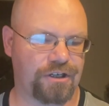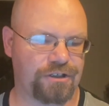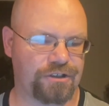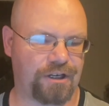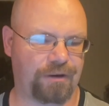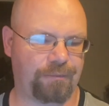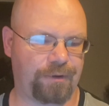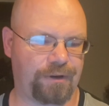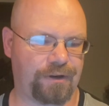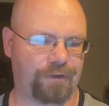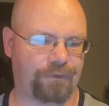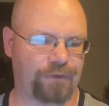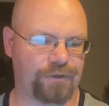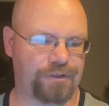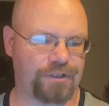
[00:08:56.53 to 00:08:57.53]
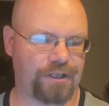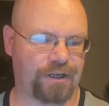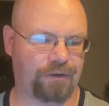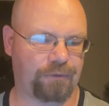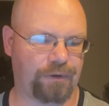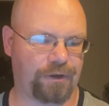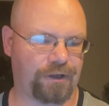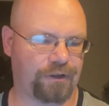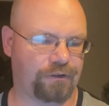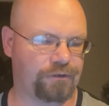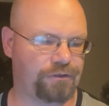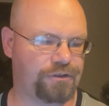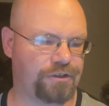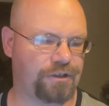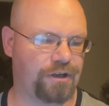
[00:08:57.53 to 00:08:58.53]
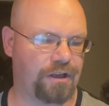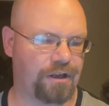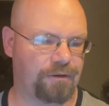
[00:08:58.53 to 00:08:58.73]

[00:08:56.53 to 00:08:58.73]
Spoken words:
championing diversity, equity, and inclusion